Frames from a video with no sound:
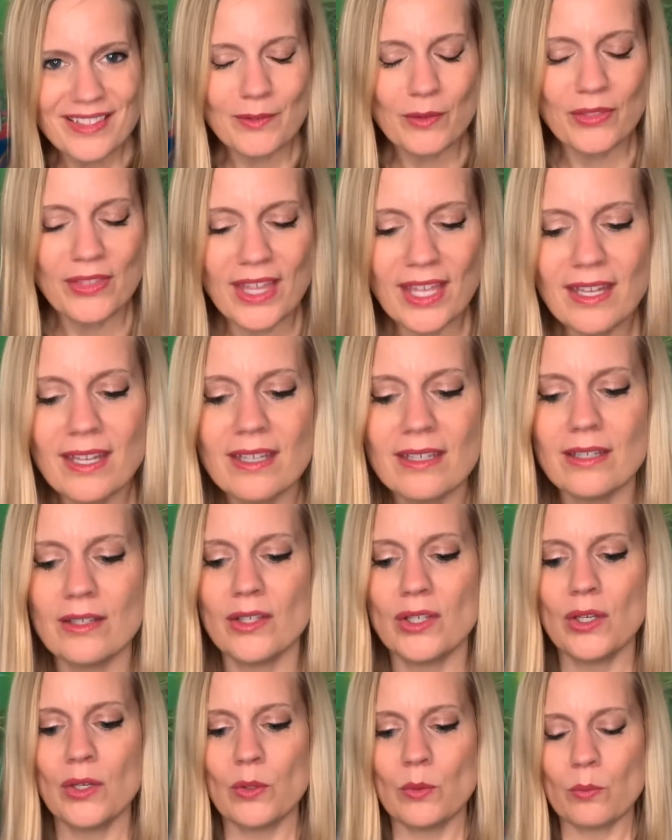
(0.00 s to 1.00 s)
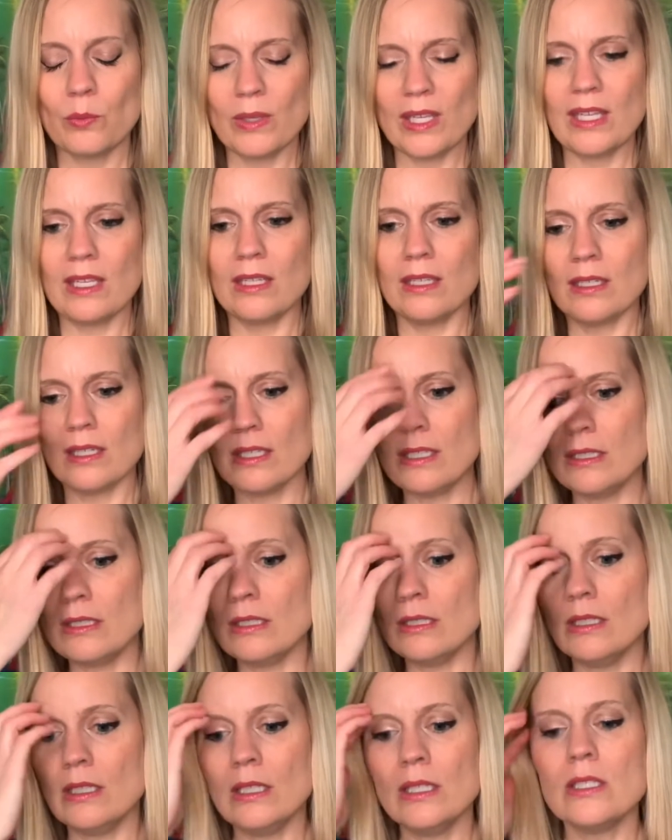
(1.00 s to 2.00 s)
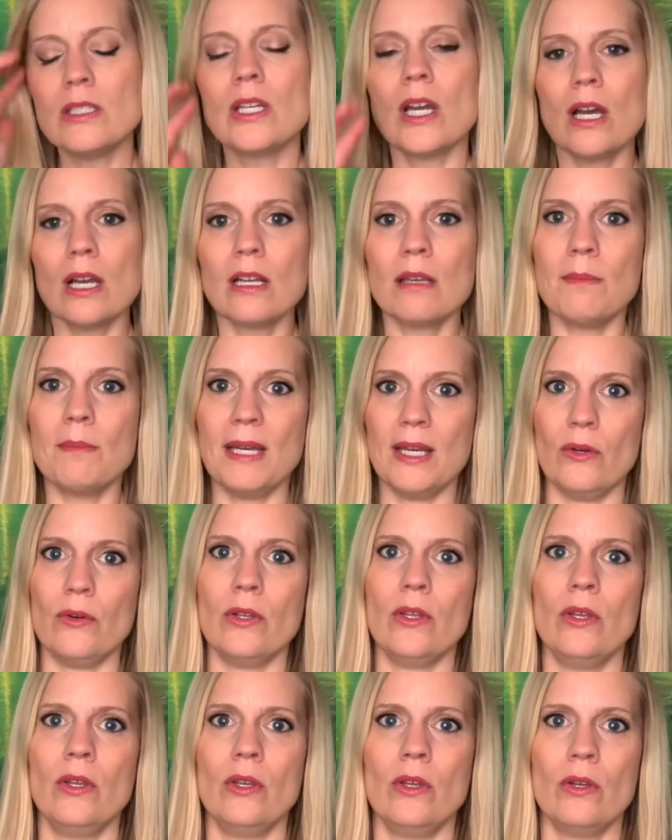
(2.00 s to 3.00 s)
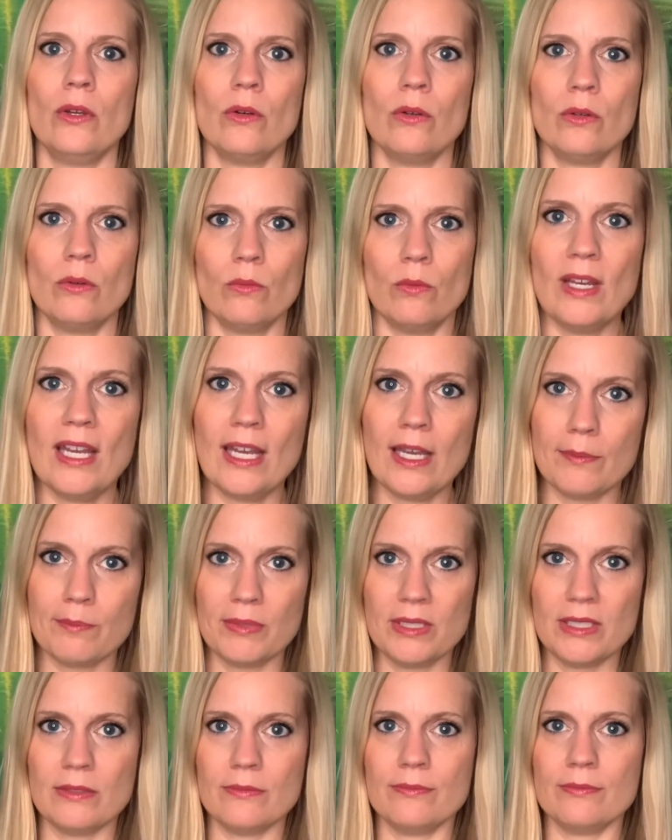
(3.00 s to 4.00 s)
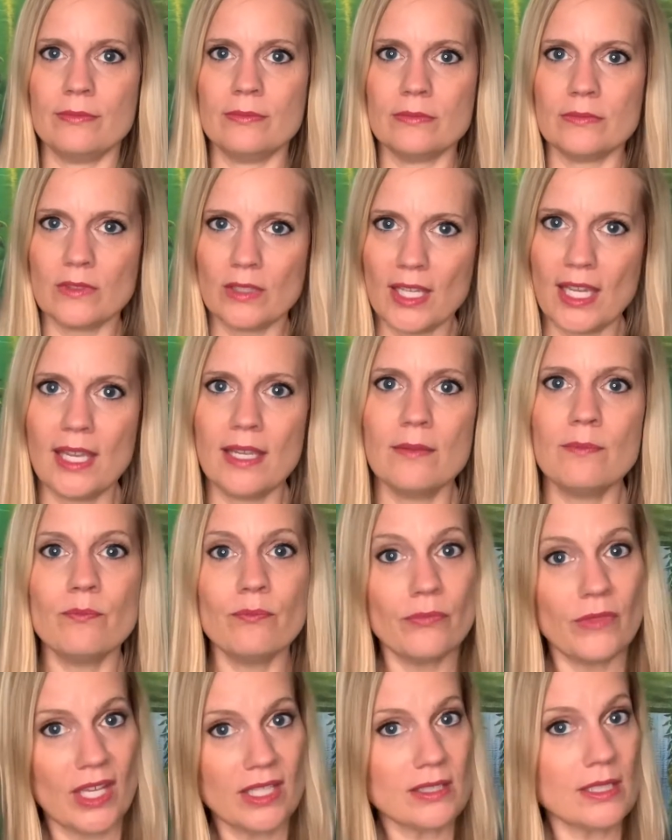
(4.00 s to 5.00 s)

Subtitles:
then we can talk about what happened. Okay? That's